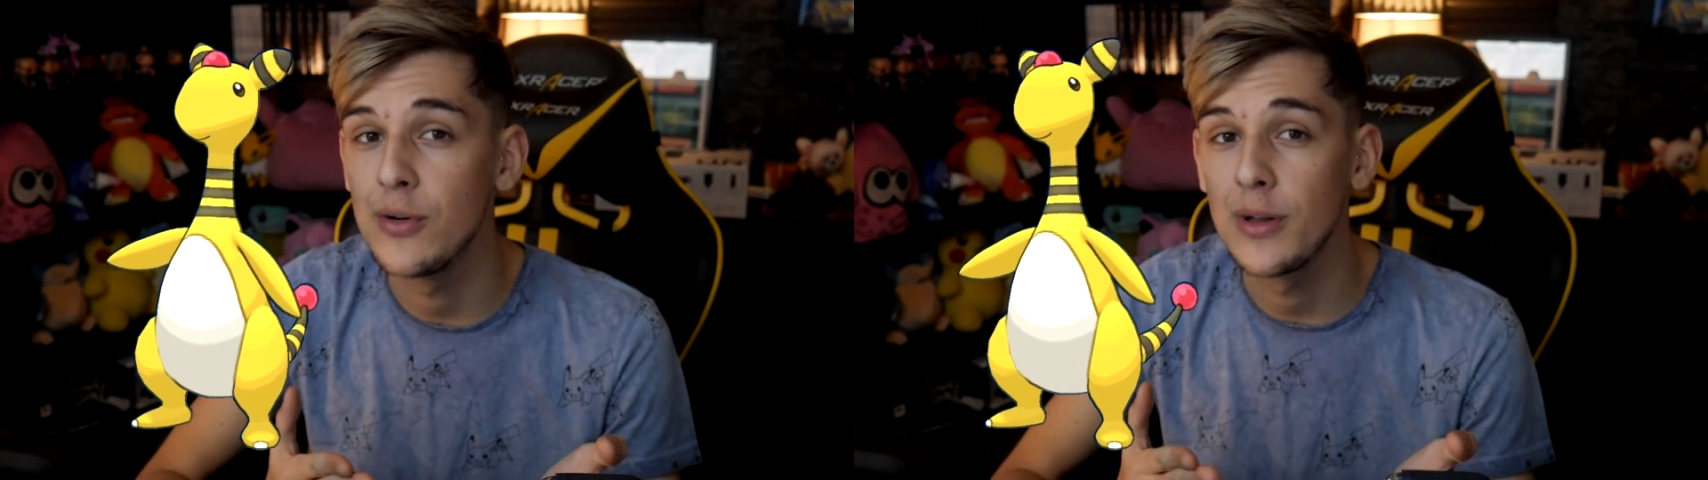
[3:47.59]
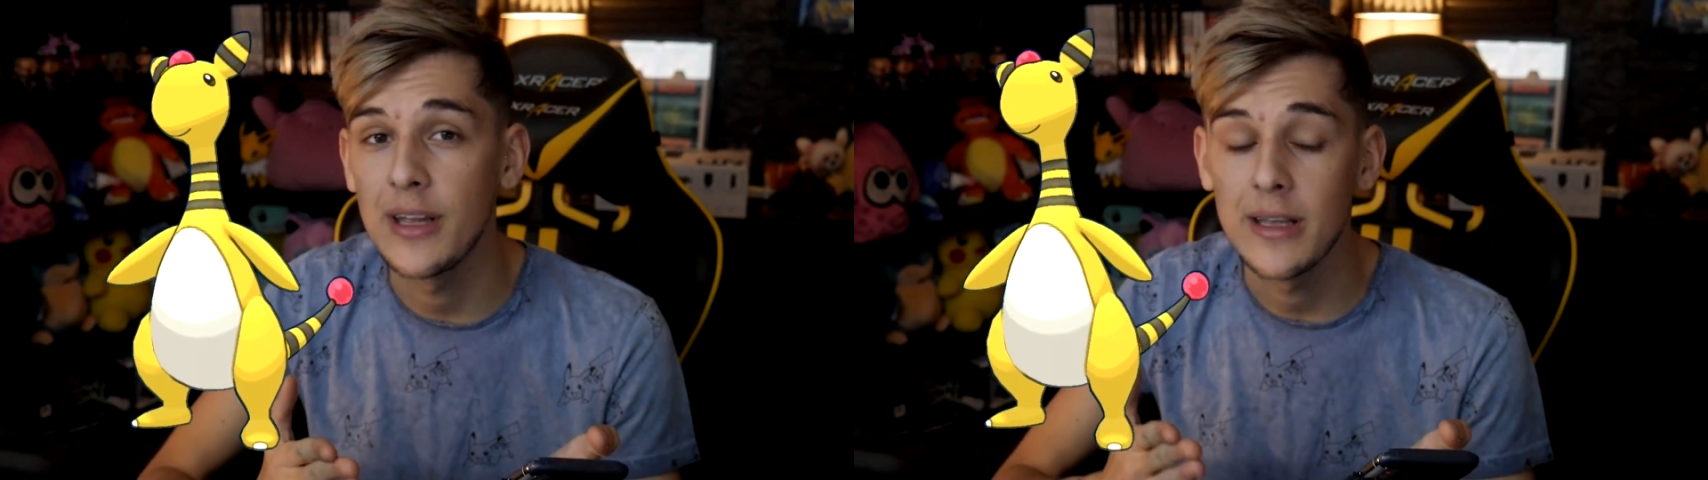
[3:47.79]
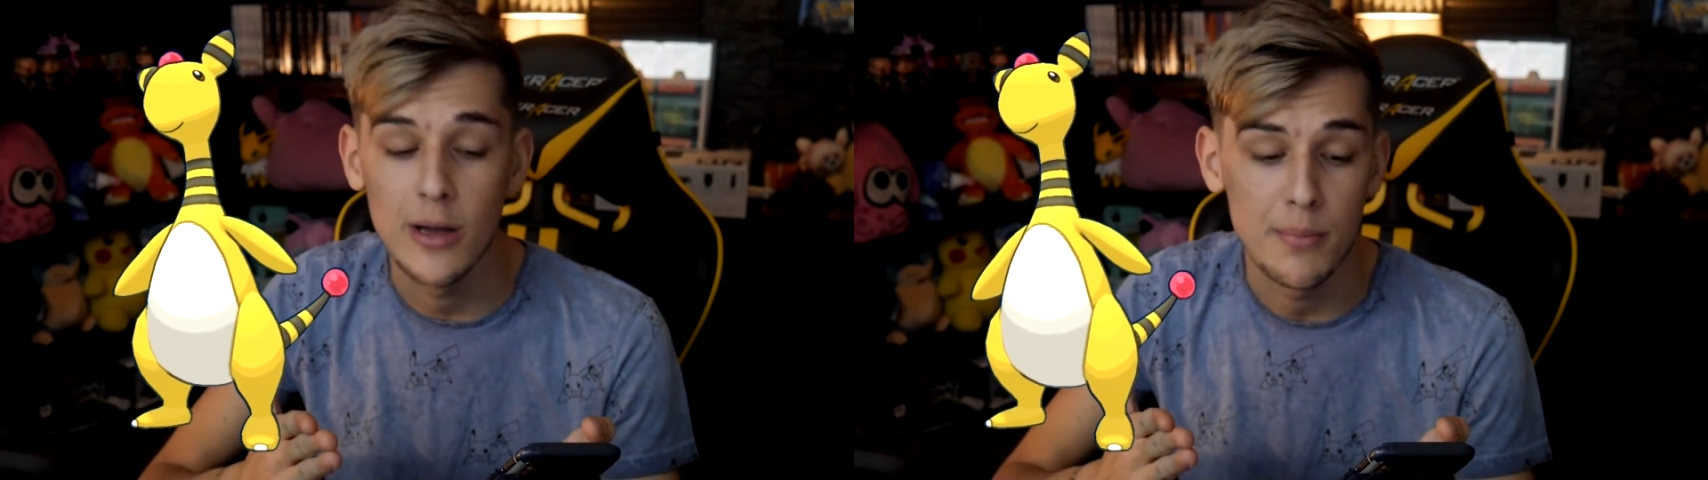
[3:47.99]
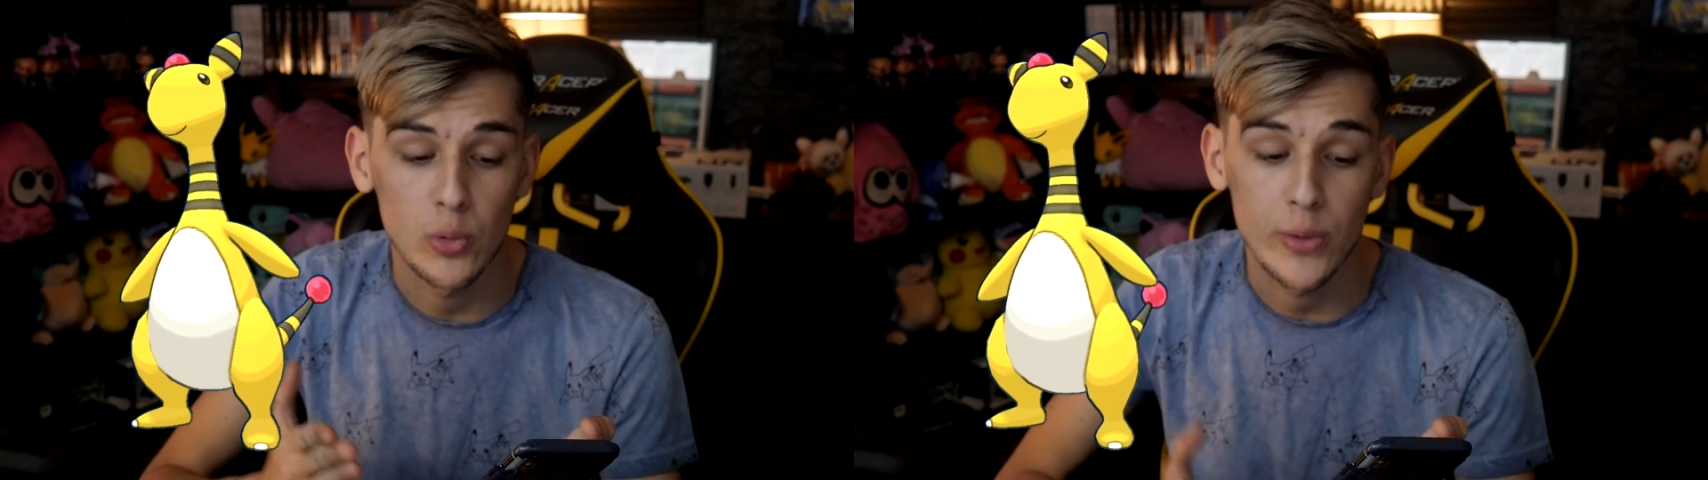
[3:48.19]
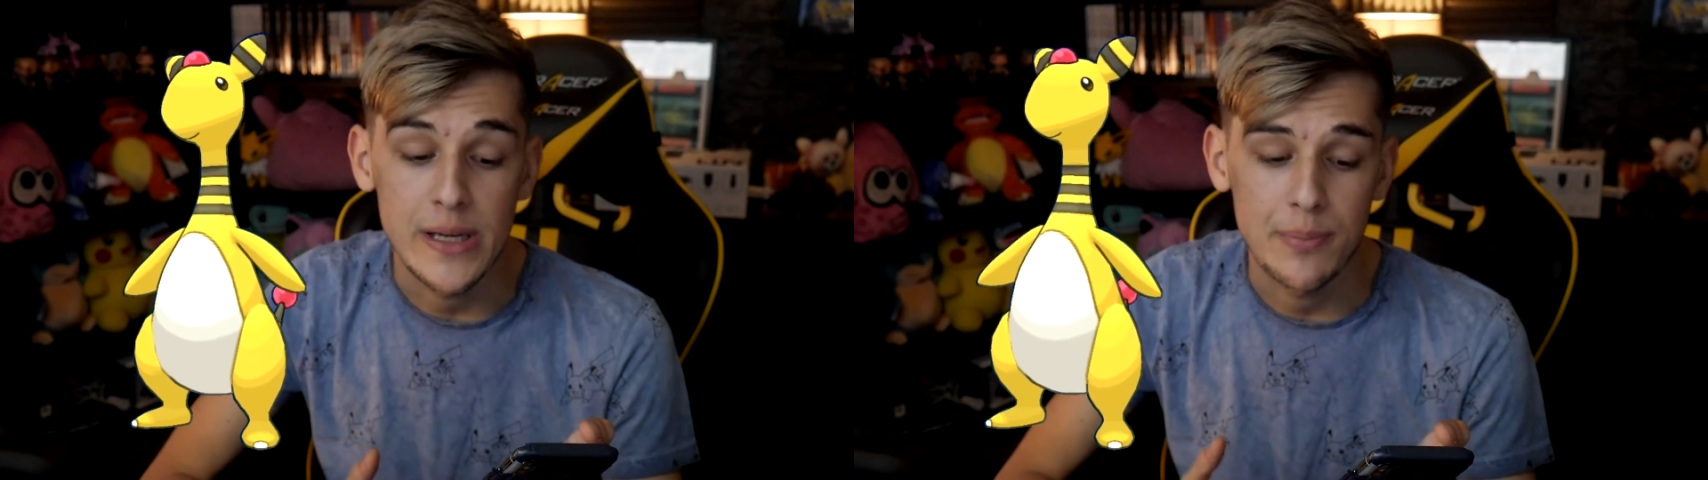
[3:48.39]
like, a
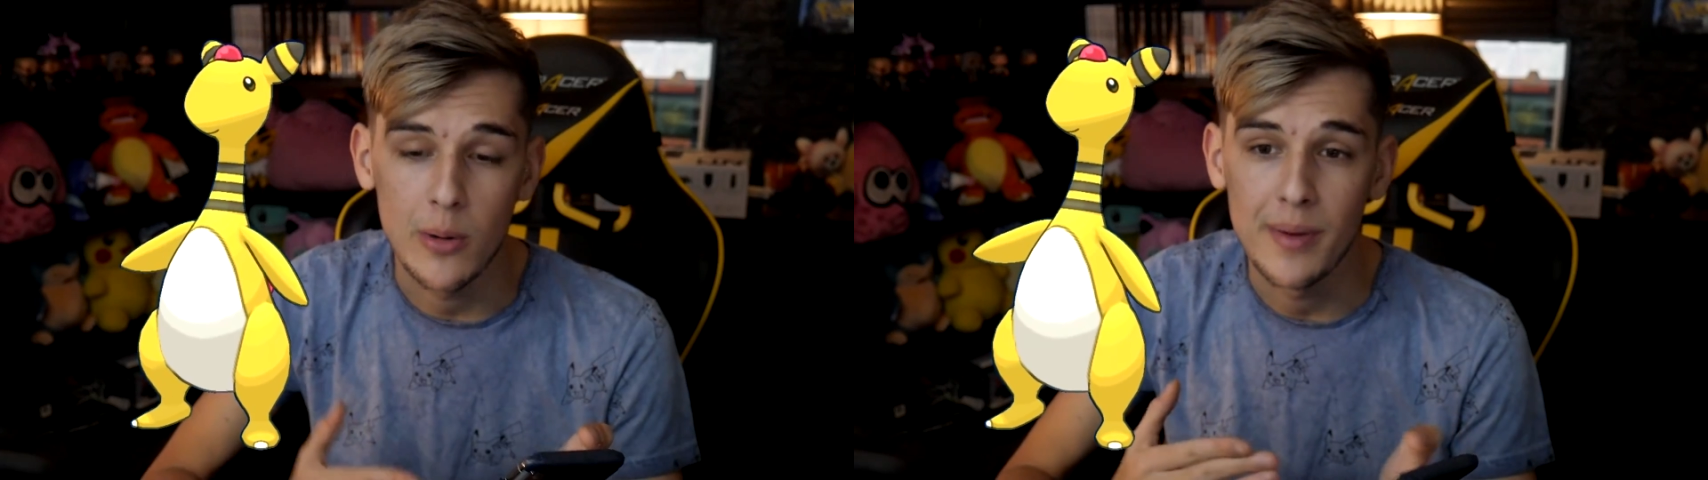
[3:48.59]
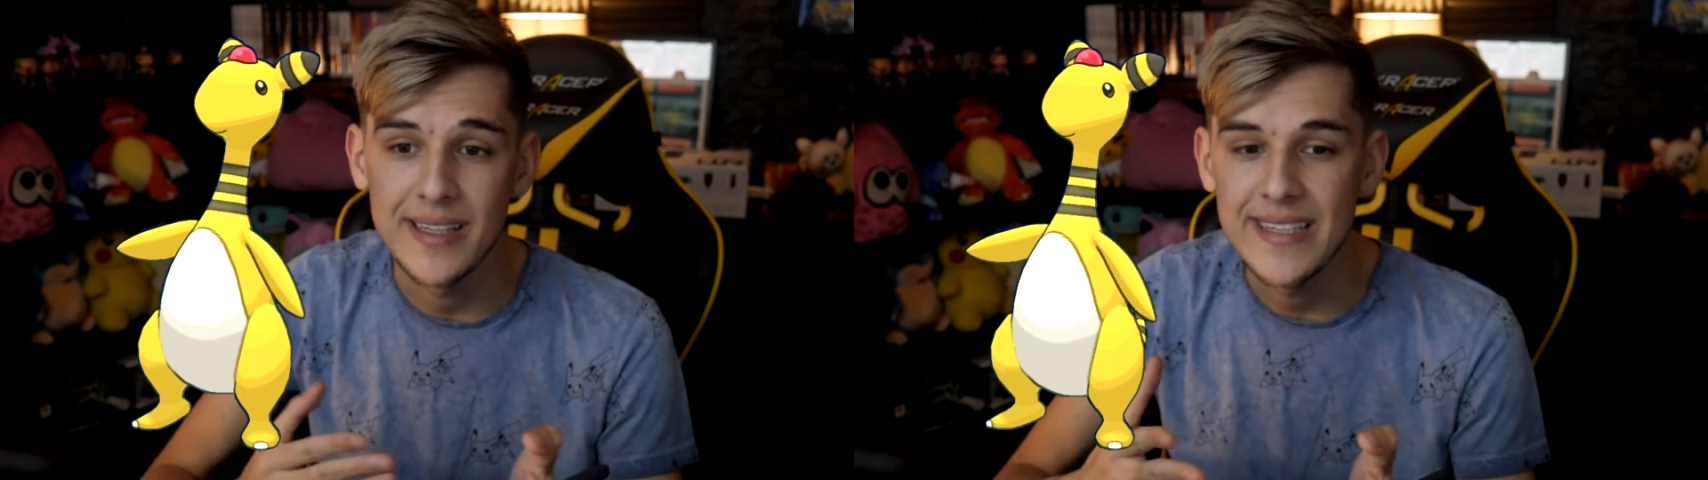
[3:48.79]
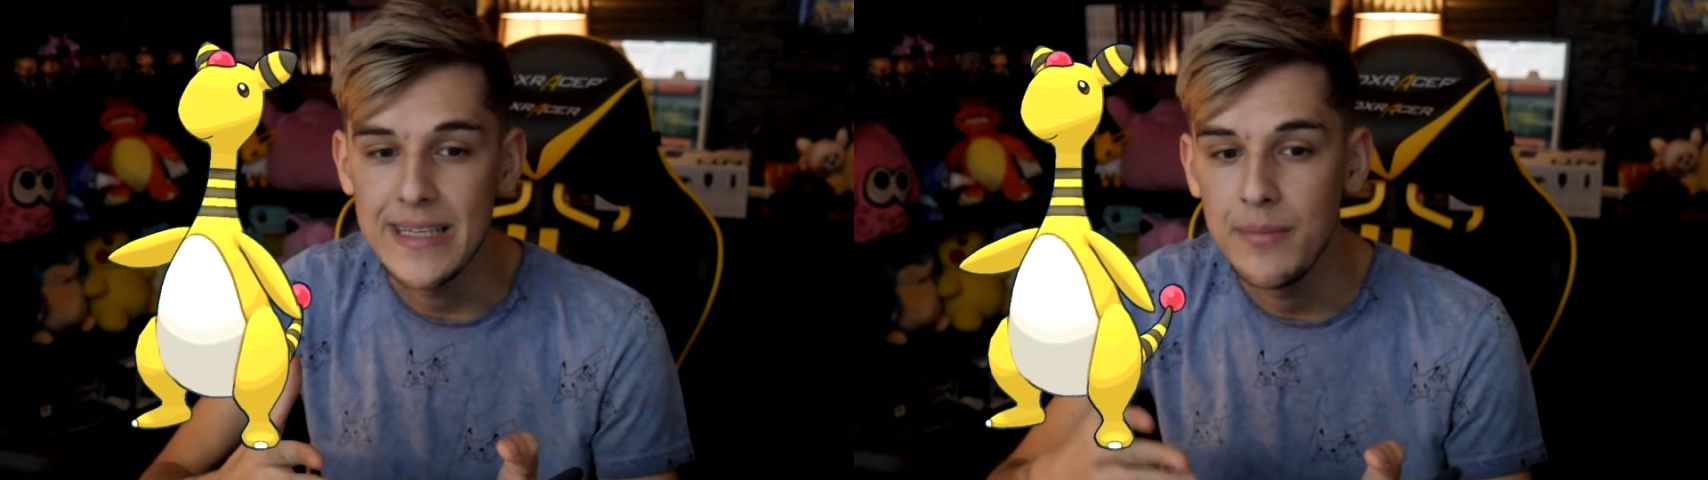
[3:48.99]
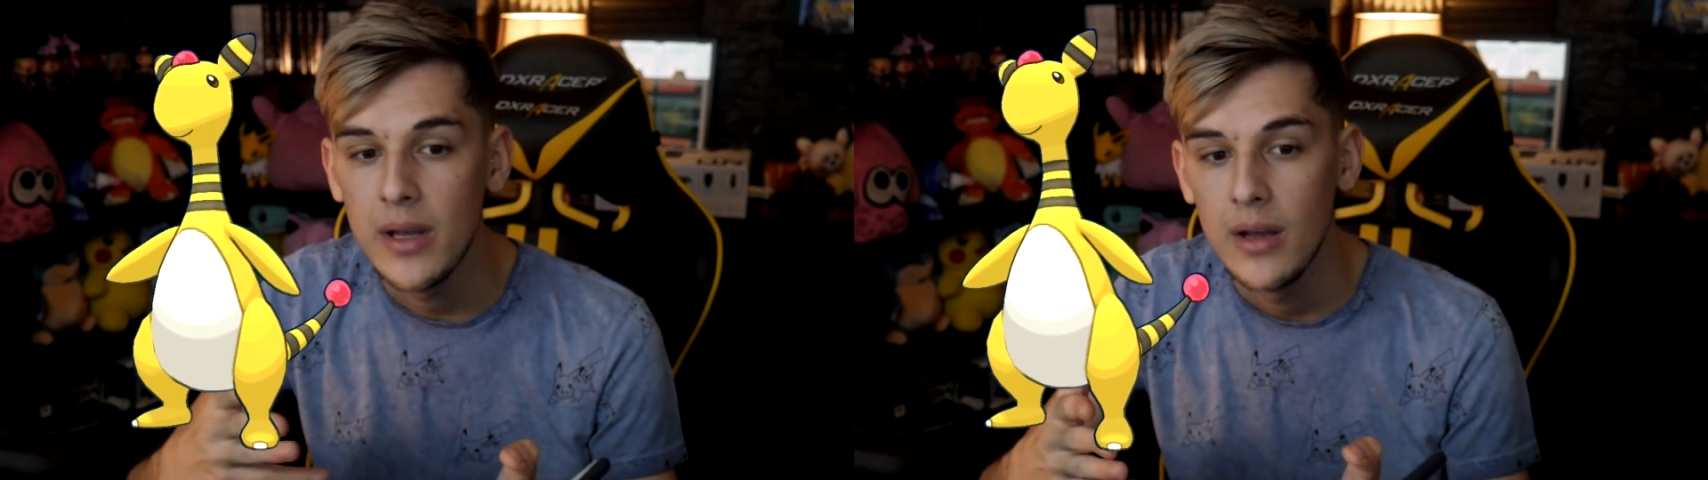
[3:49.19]
Mareep on my team